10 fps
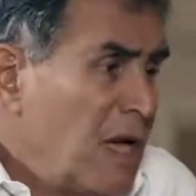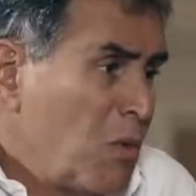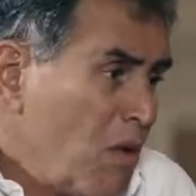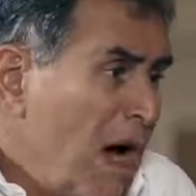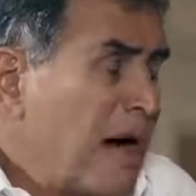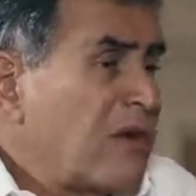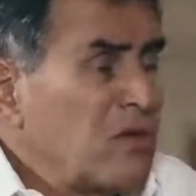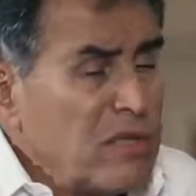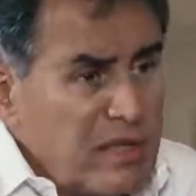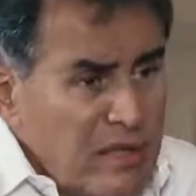who
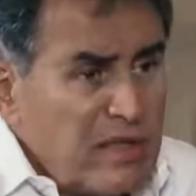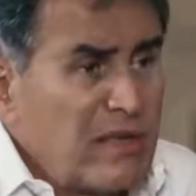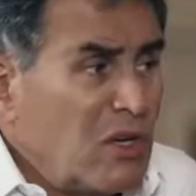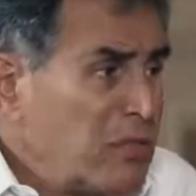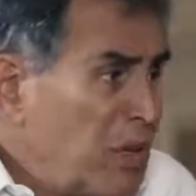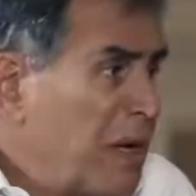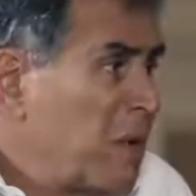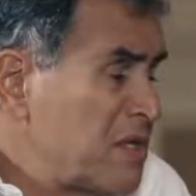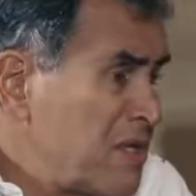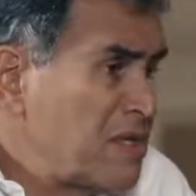argue that Ethereum, the way it
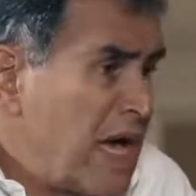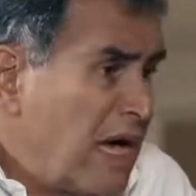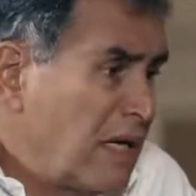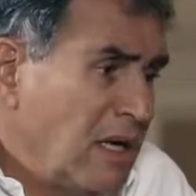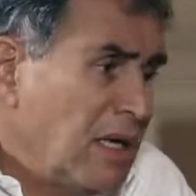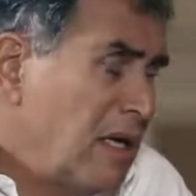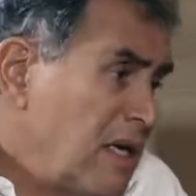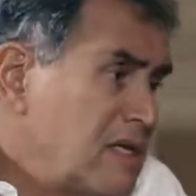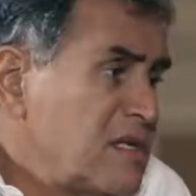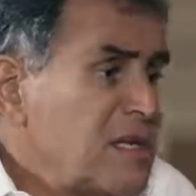was designed, is a